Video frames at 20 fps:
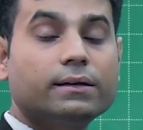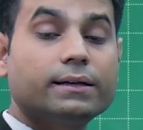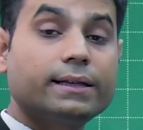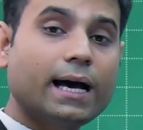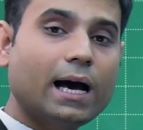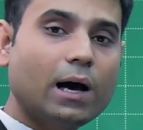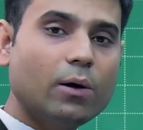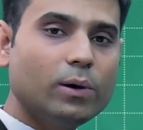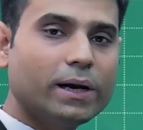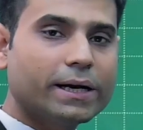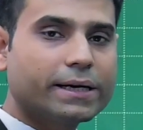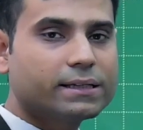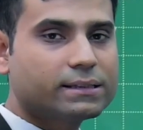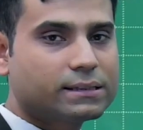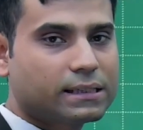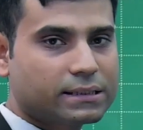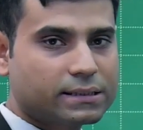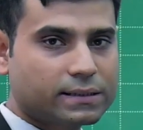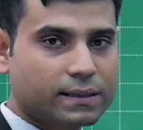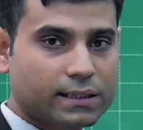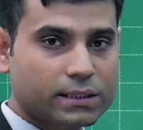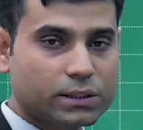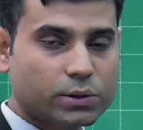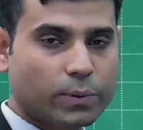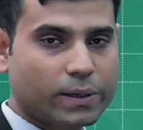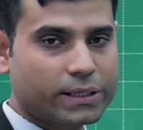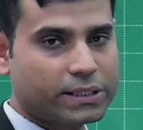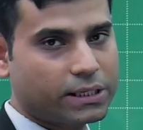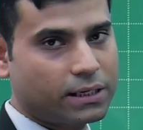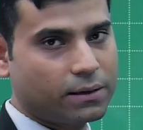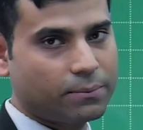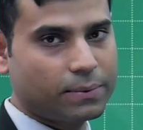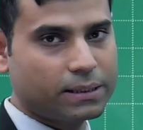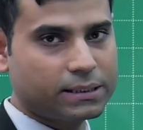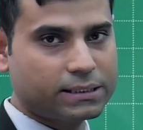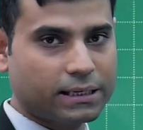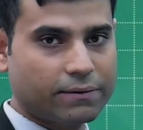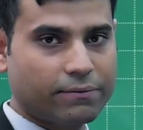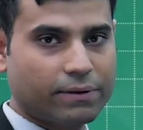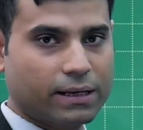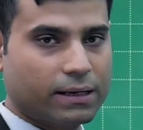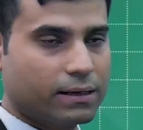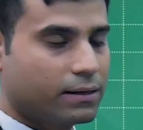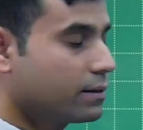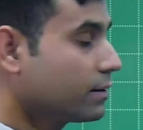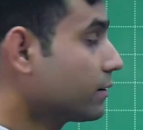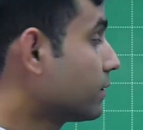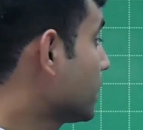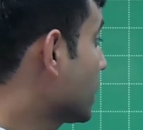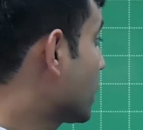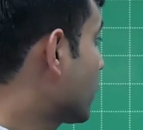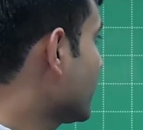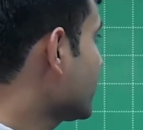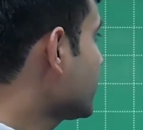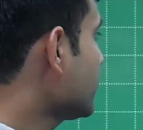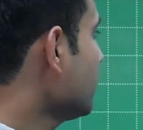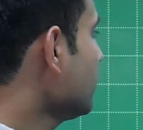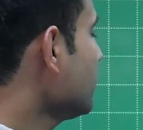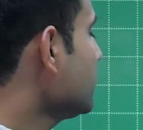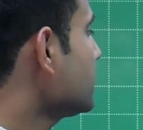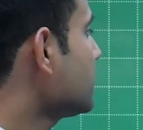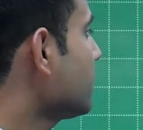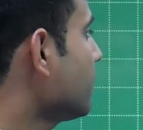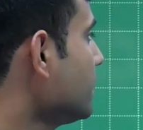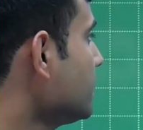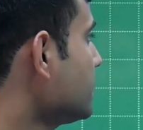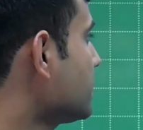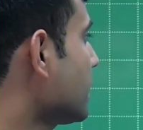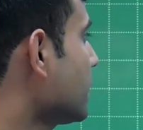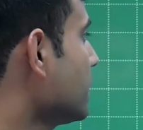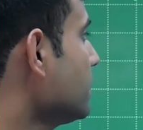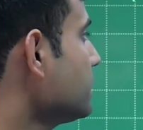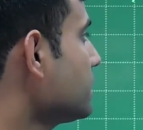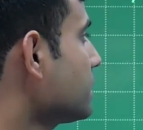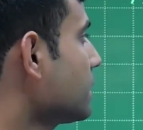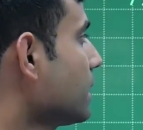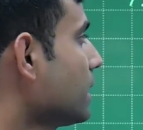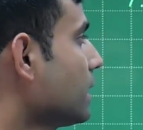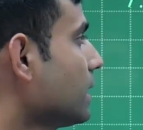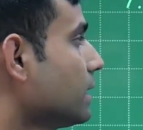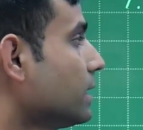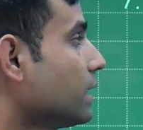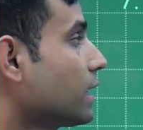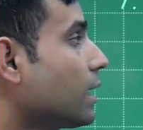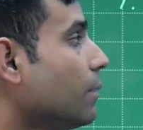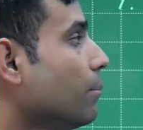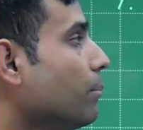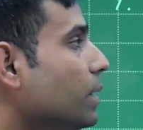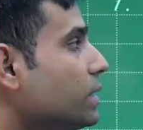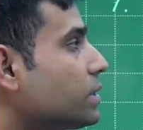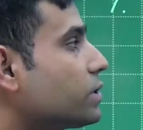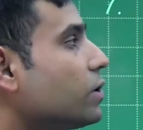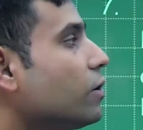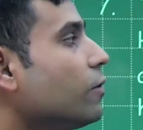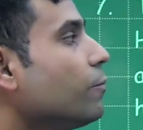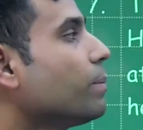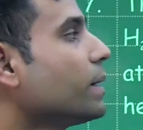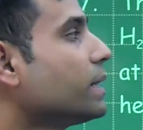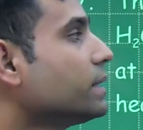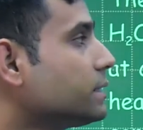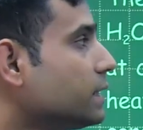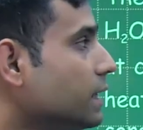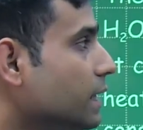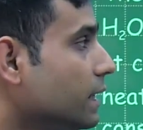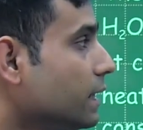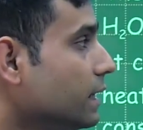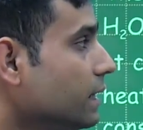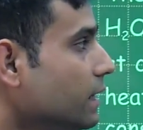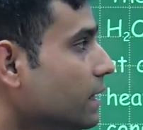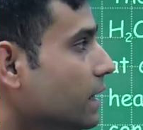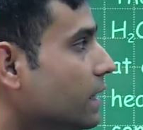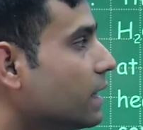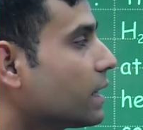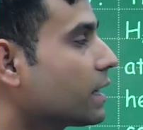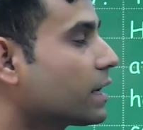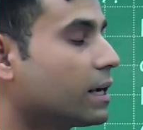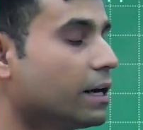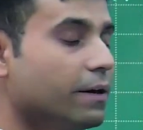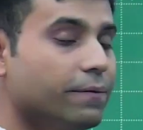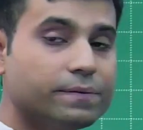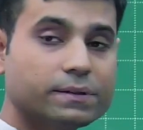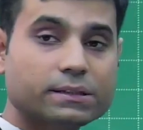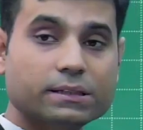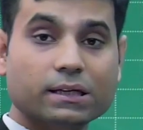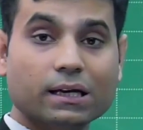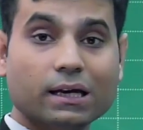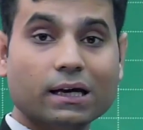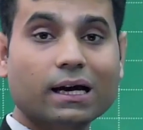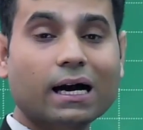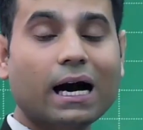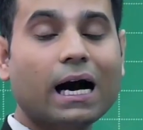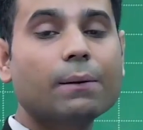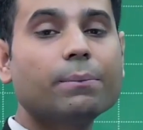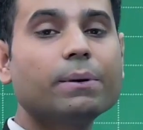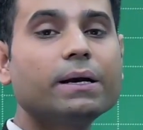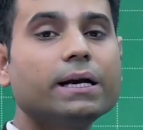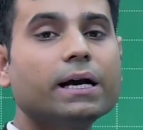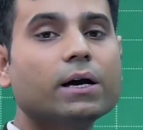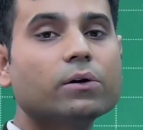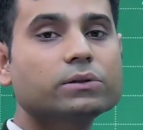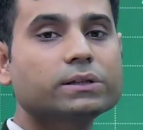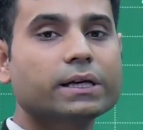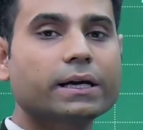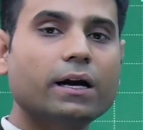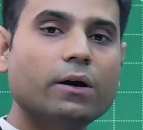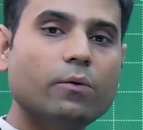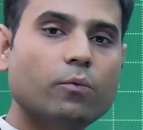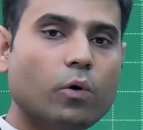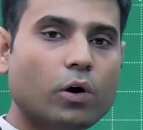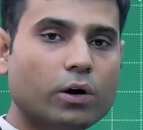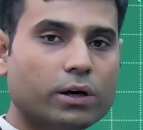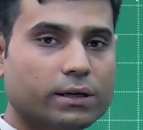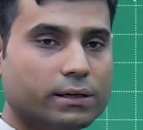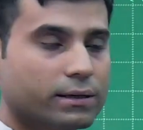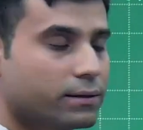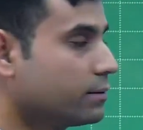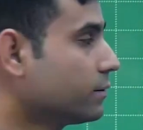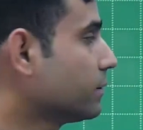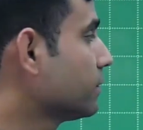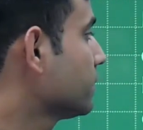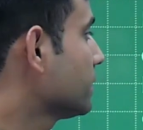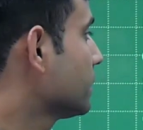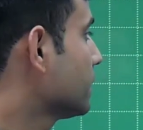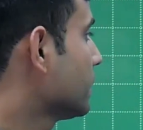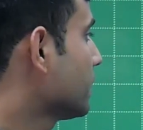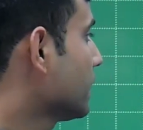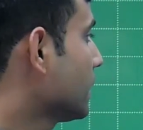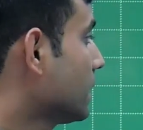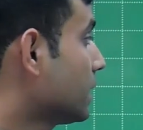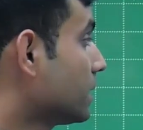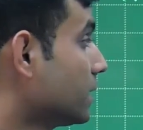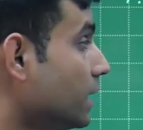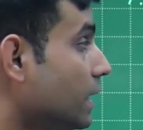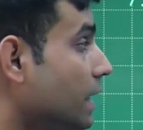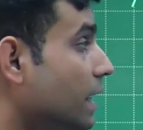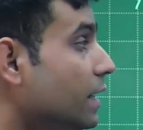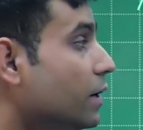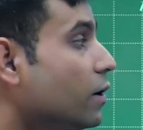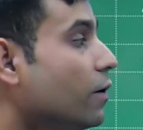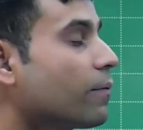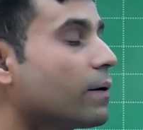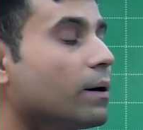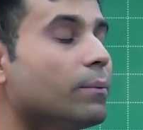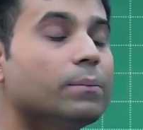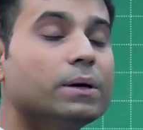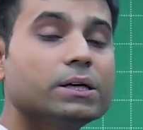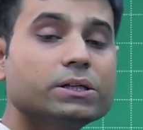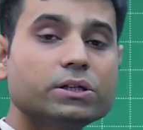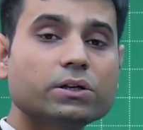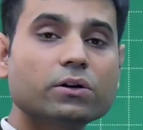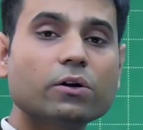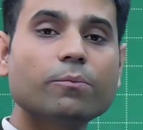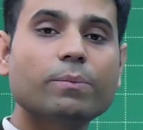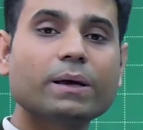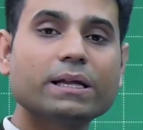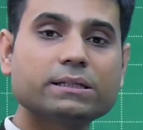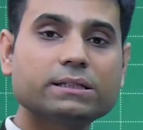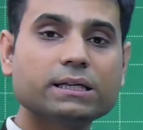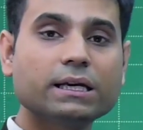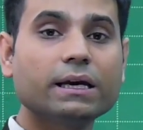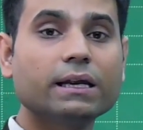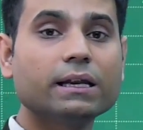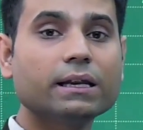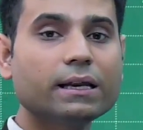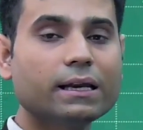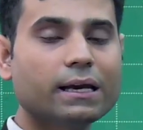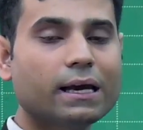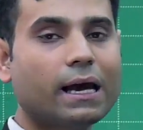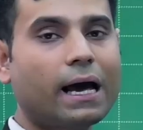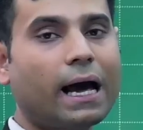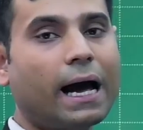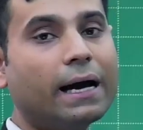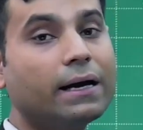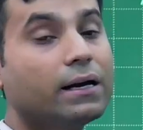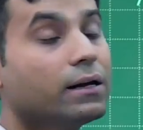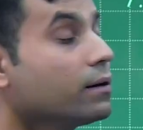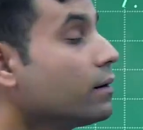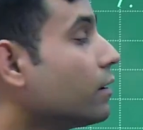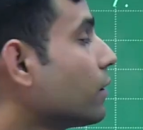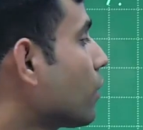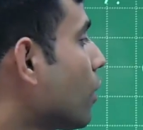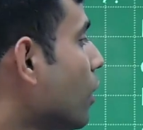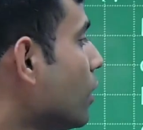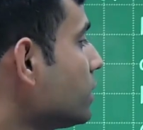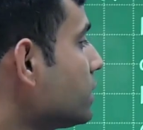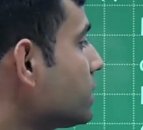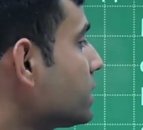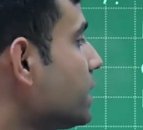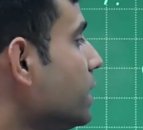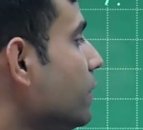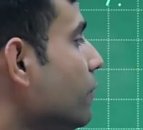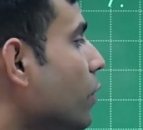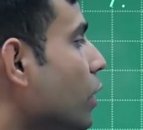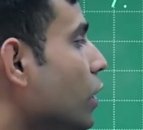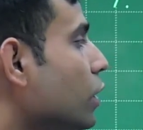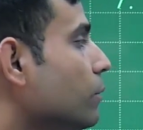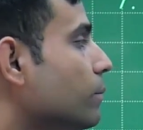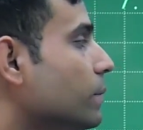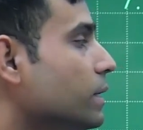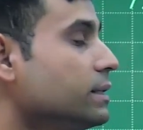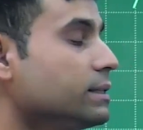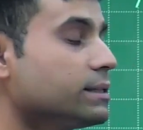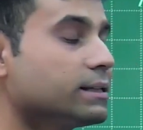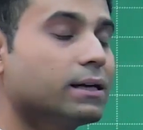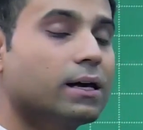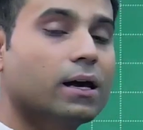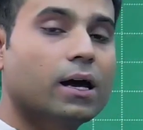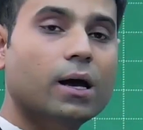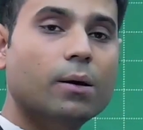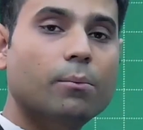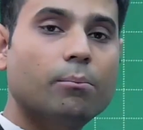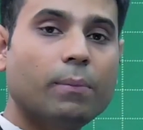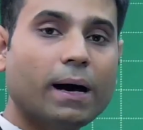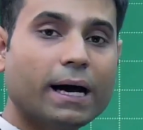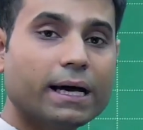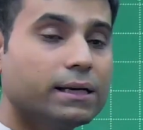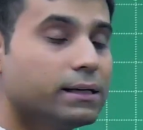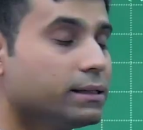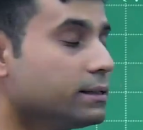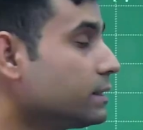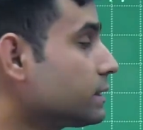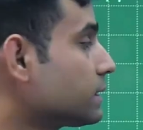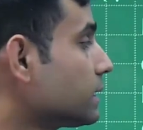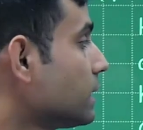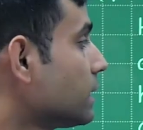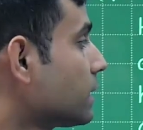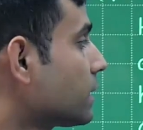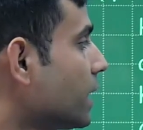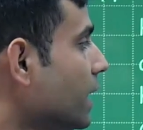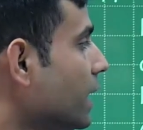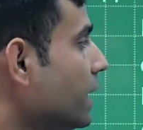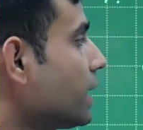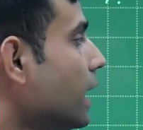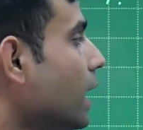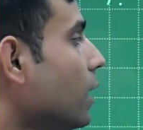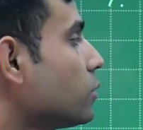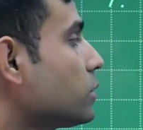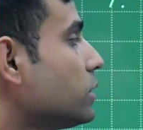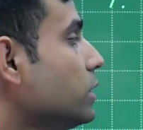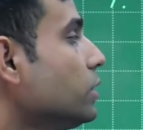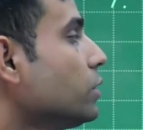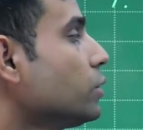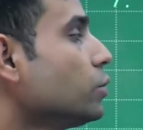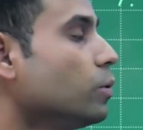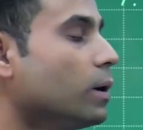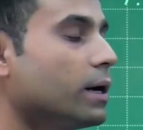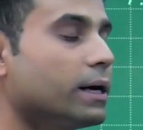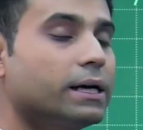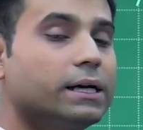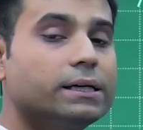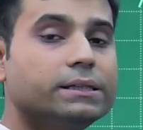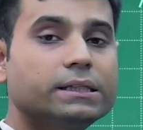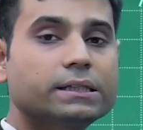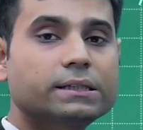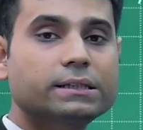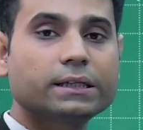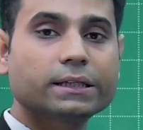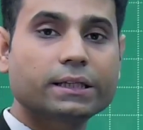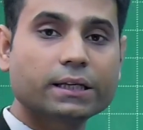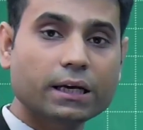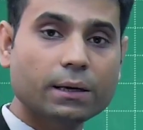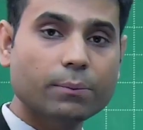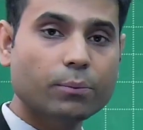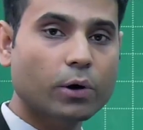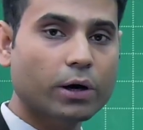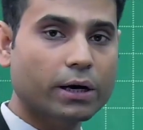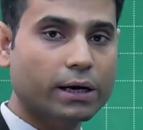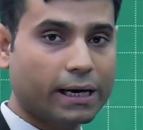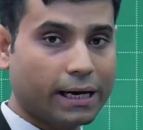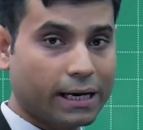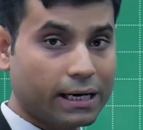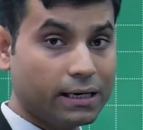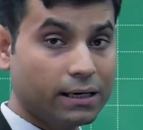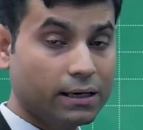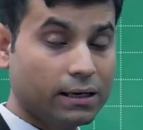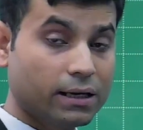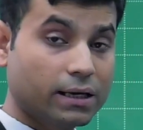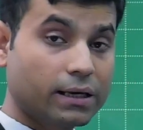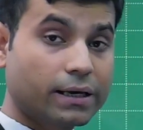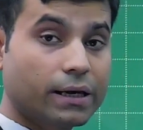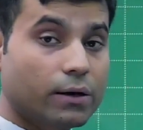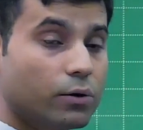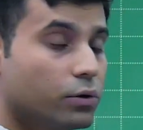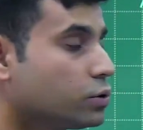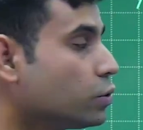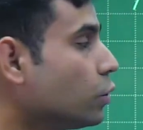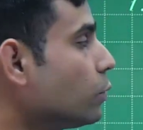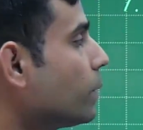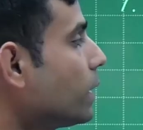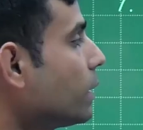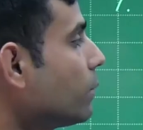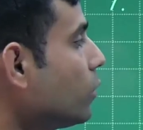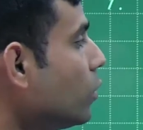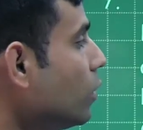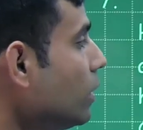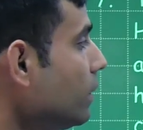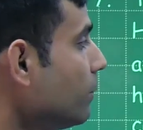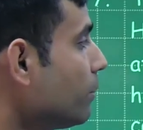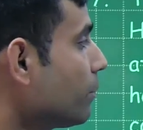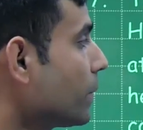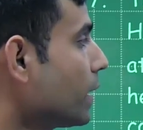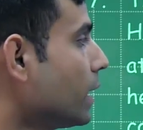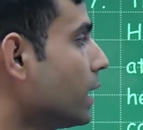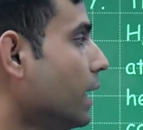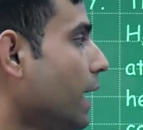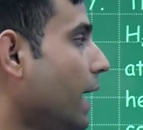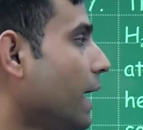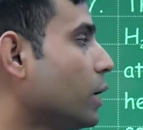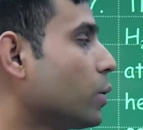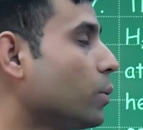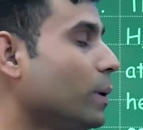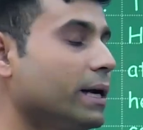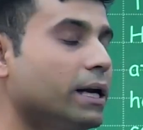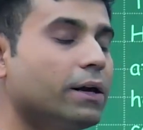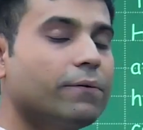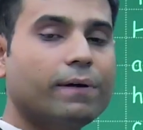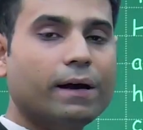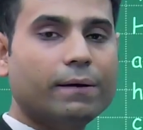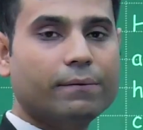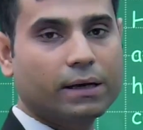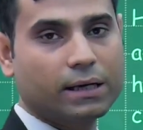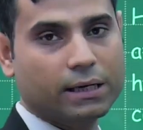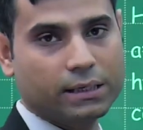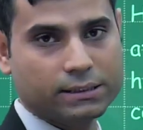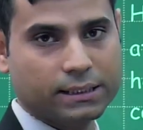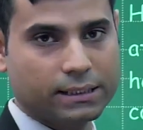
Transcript: Now let us discuss question number 7. The question number 7 says the combustion of benzene gives carbon dioxide and water. The heat of combustion of benzene at constant volume is minus 3263.9 kilojoule per mole at 25 degree